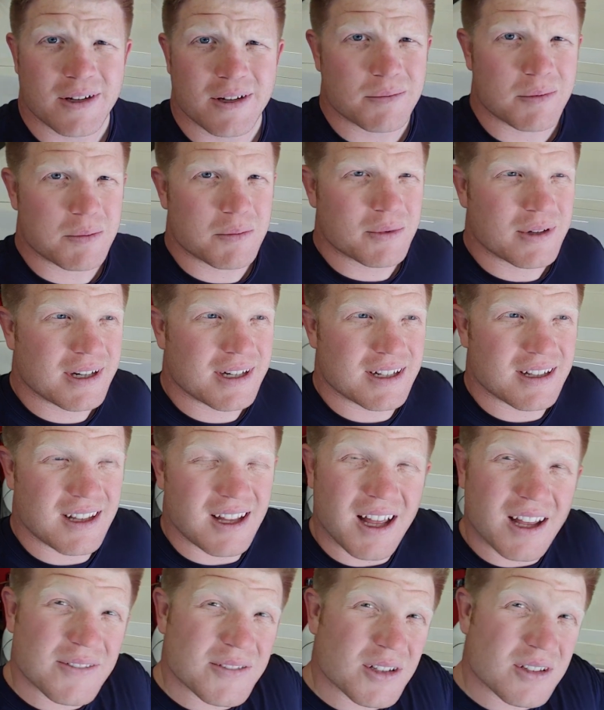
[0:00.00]
I remember right, I'll
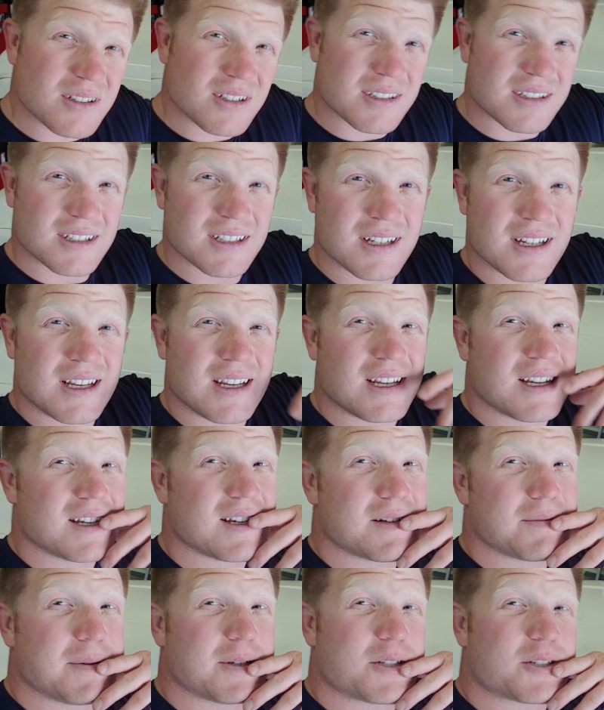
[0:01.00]
have to look
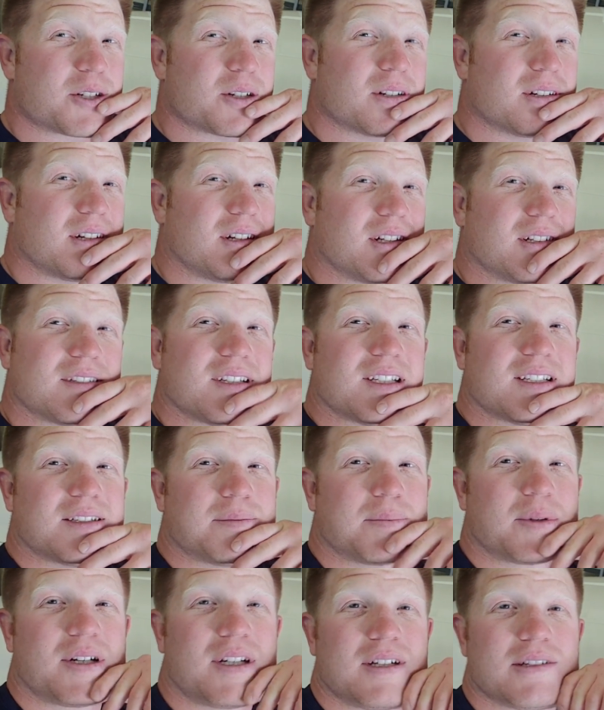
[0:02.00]
and make sure. I'll
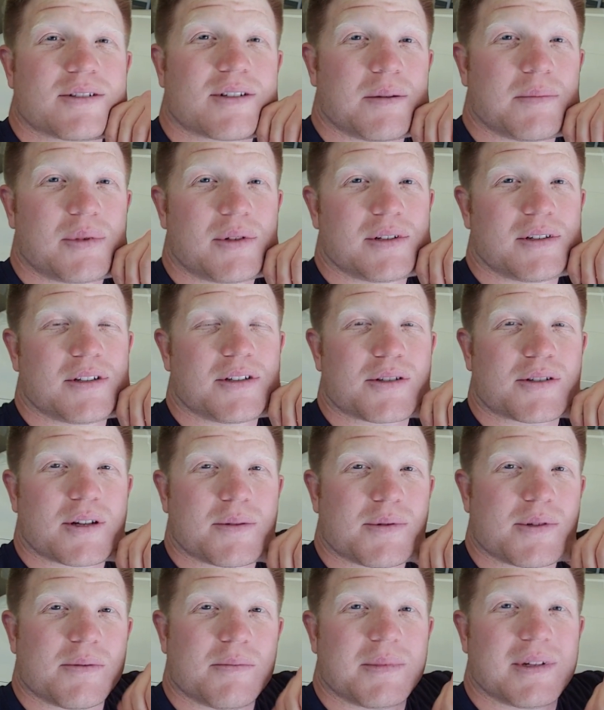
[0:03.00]
probably try and put it in the
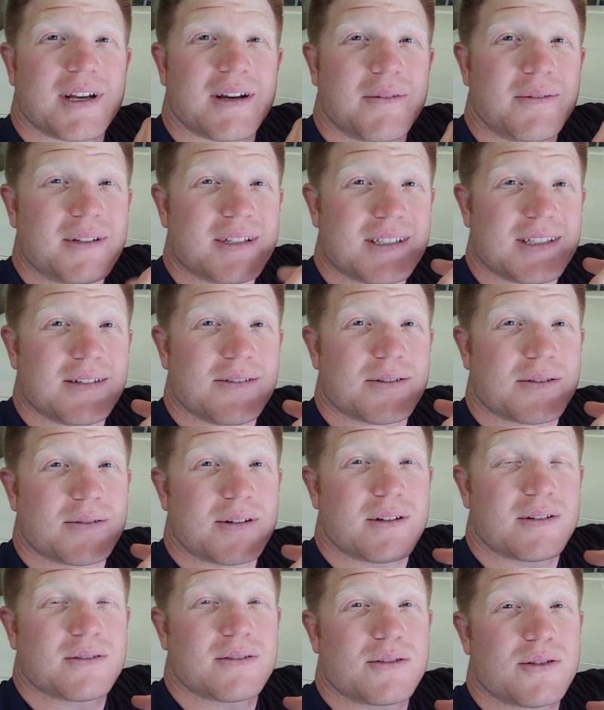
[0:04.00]
description, but I want to say it was
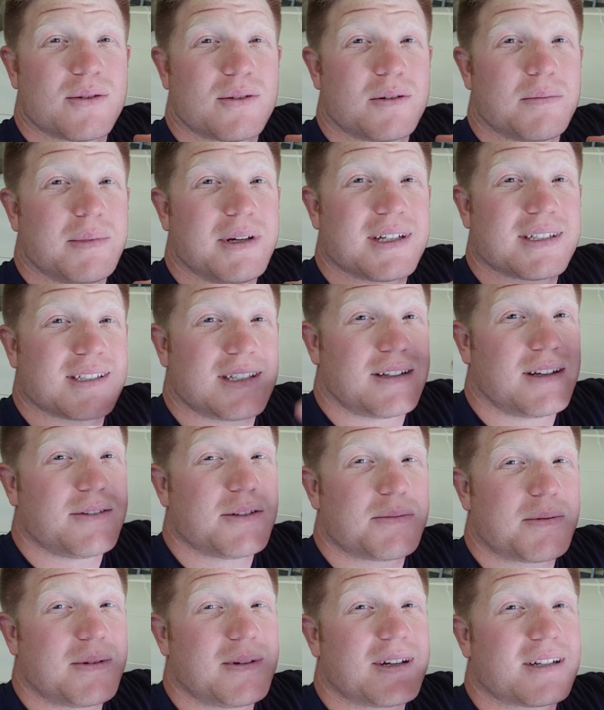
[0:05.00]
around 200 bucks. It
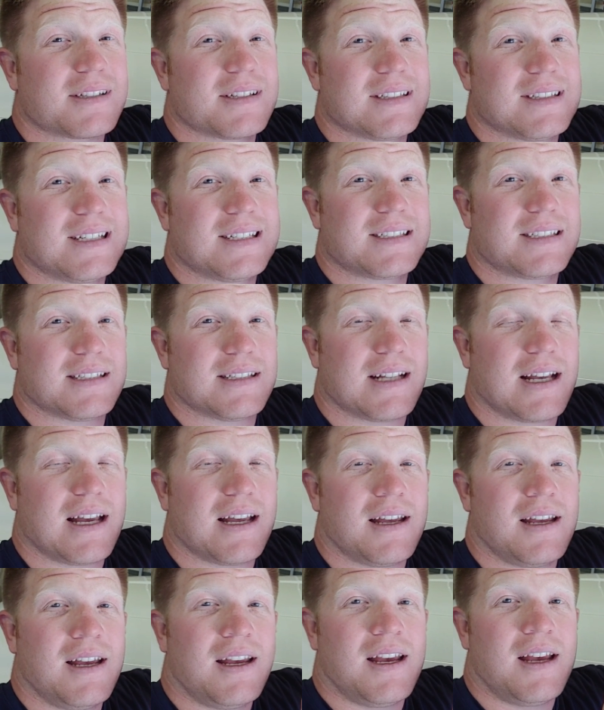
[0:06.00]
was probably actually less than
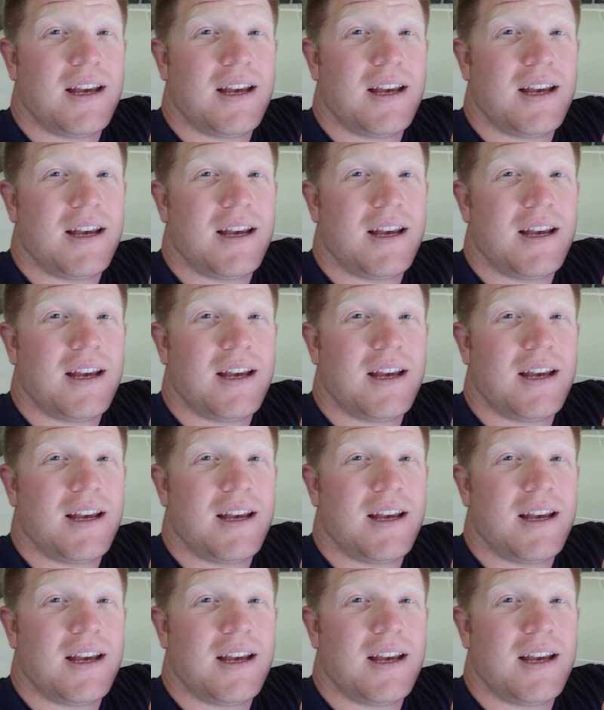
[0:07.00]
that.